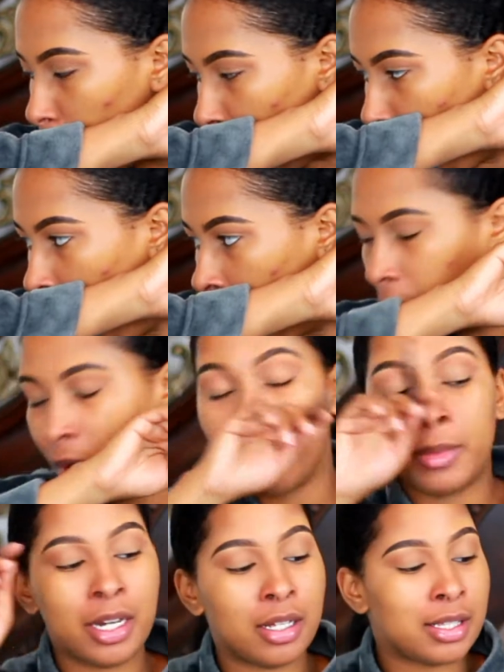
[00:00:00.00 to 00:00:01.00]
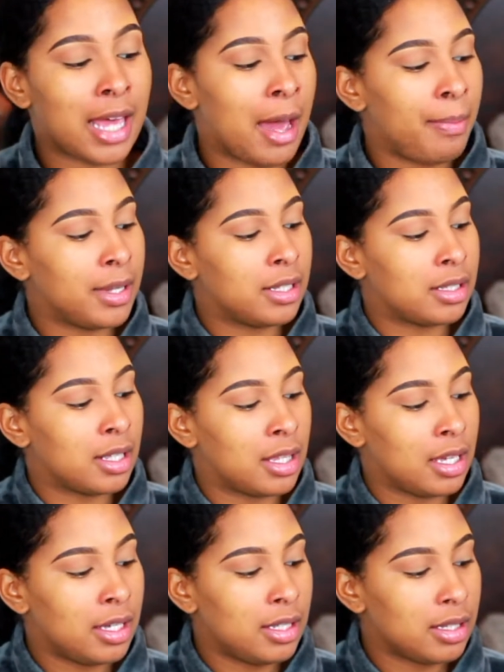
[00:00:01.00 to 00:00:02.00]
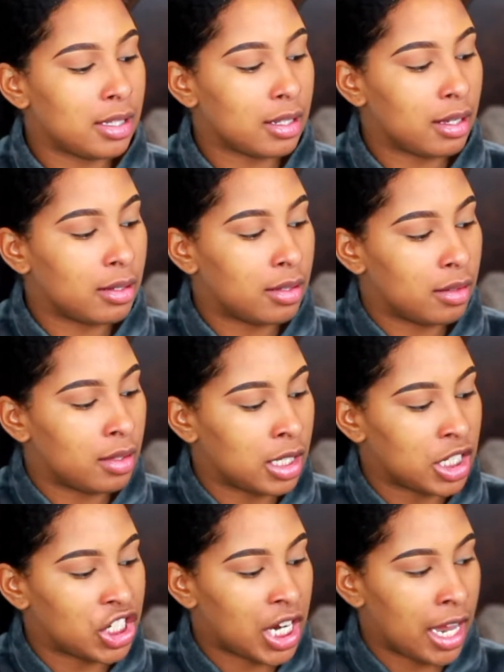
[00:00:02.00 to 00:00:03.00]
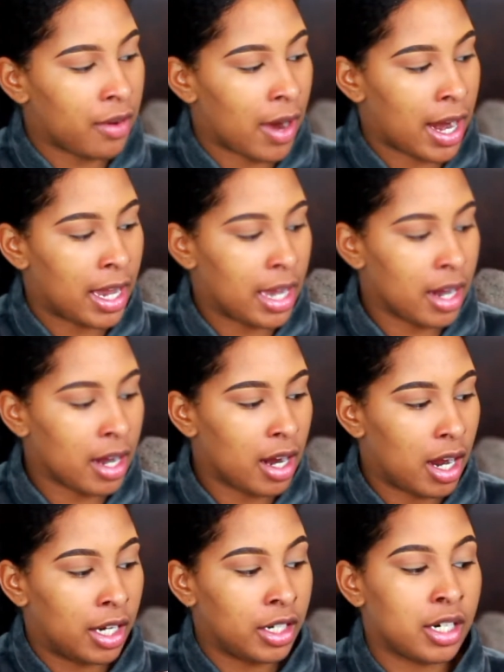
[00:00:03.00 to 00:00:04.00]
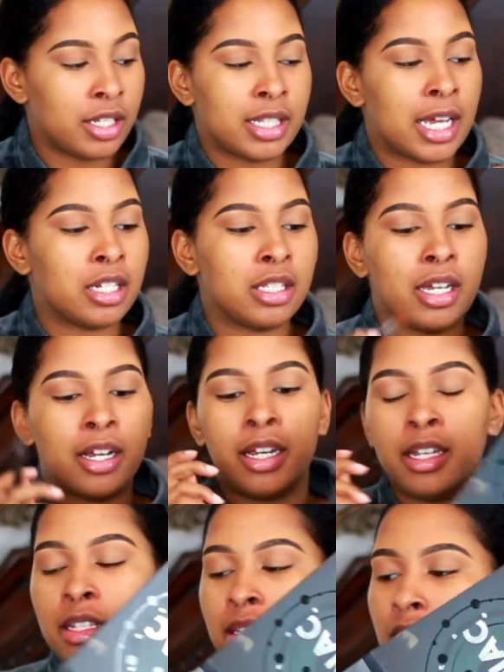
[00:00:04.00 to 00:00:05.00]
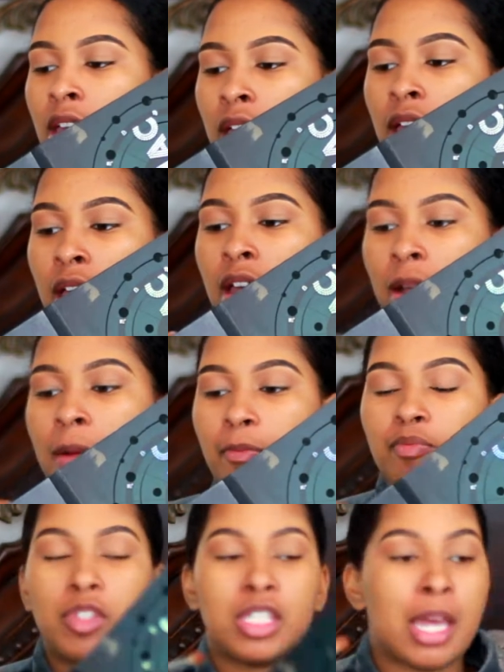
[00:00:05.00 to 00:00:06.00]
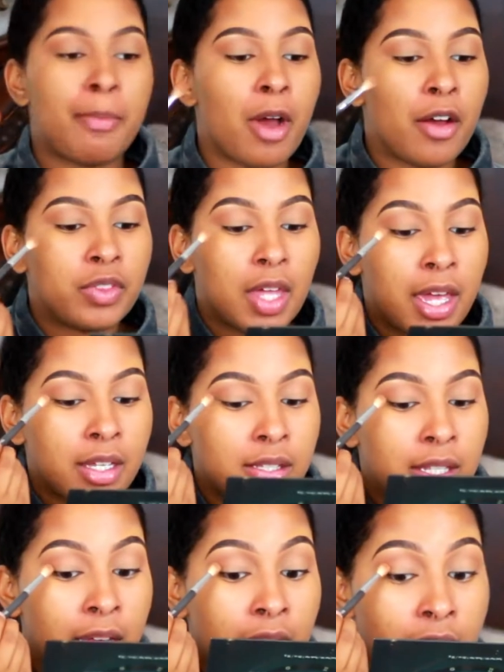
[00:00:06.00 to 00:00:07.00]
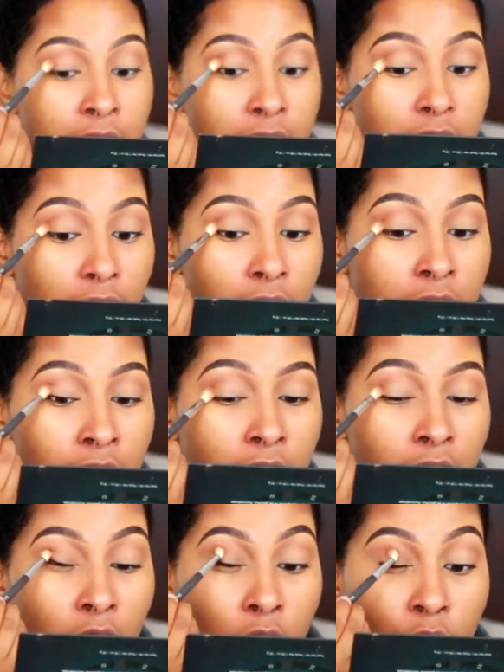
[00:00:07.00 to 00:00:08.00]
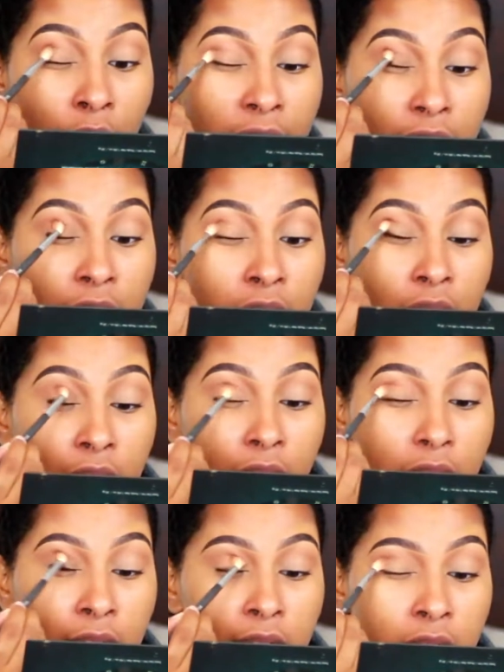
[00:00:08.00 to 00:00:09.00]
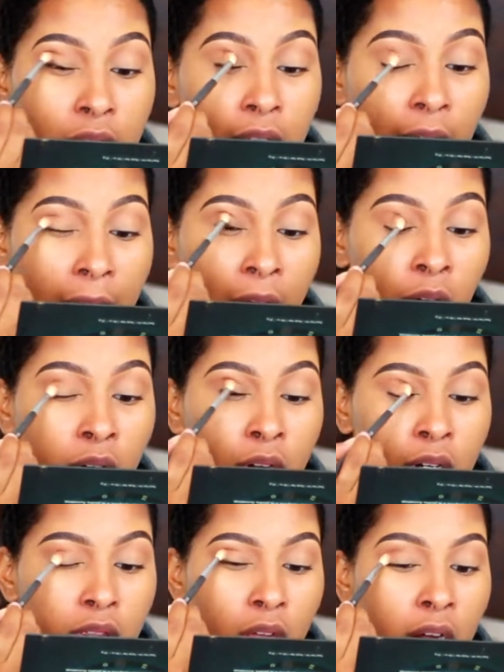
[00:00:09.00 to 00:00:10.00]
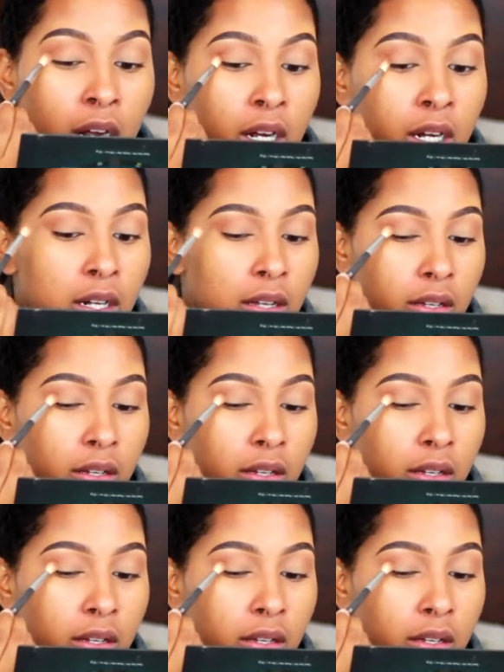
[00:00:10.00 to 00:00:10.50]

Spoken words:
I'm going to tap into this shade right here under Sagittarius. Tap off the excess and then go right here in the outer third.